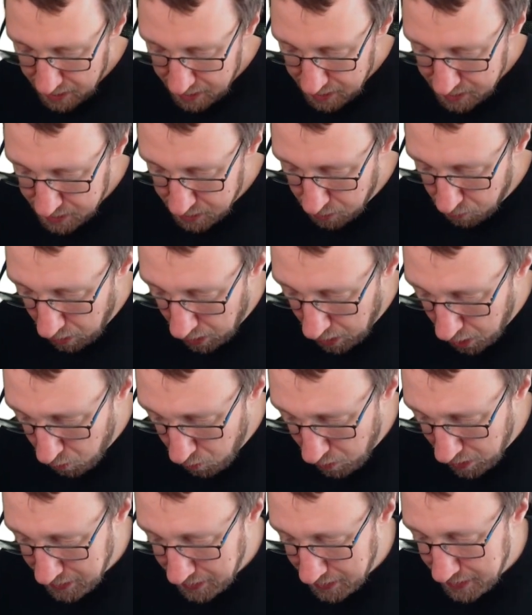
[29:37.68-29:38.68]
So how
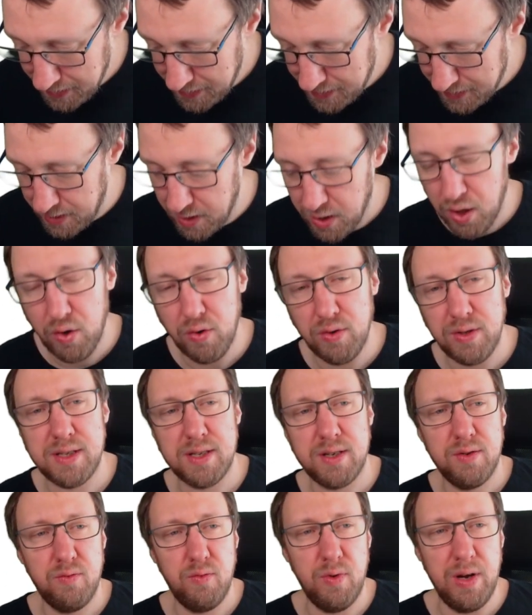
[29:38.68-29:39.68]
are these
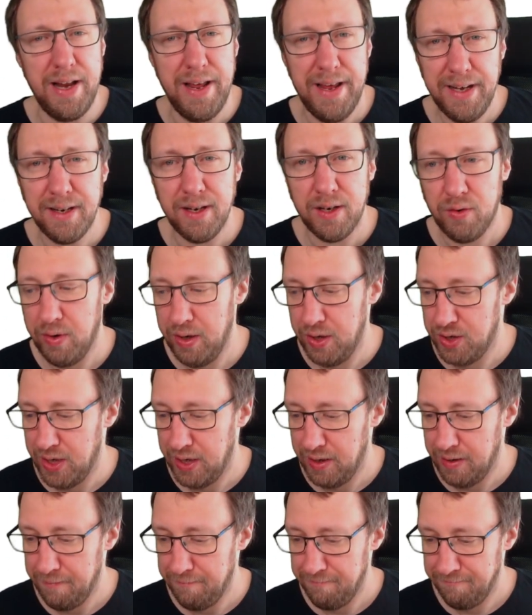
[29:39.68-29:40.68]
nodes related to each
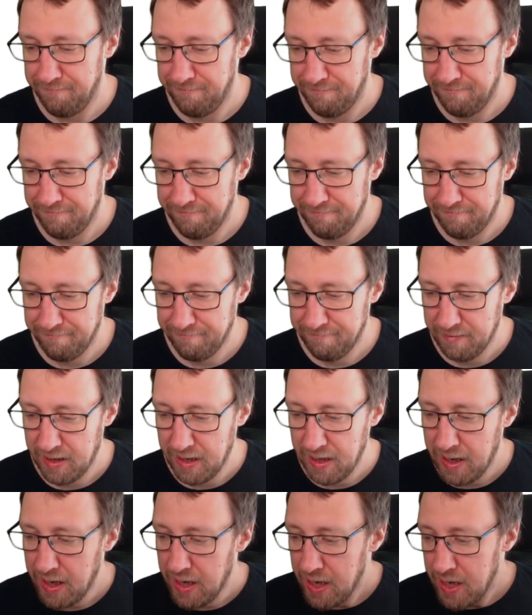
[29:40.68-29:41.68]
other?
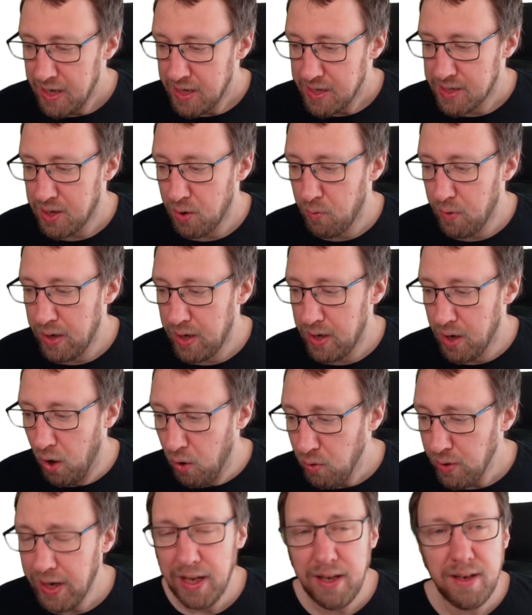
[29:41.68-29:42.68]
So we
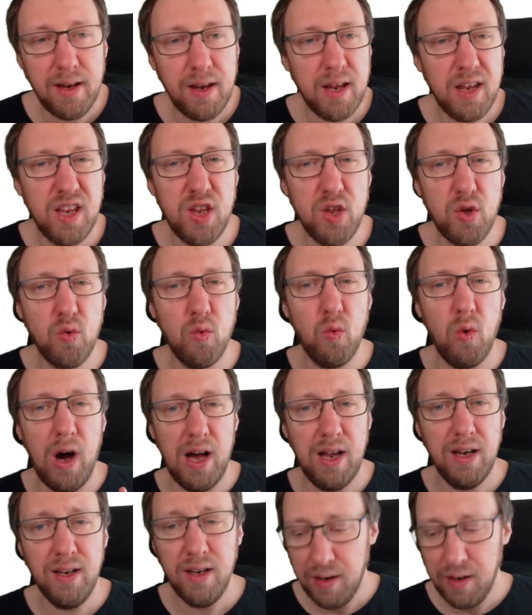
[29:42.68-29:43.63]
know that U1,